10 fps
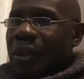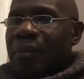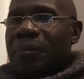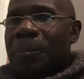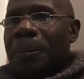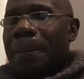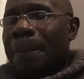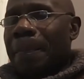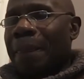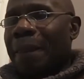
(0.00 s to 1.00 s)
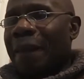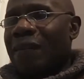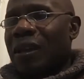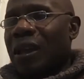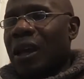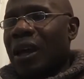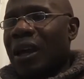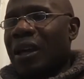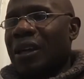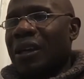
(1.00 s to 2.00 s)
Um, I
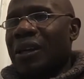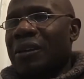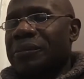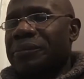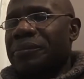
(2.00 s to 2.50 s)
I, uh,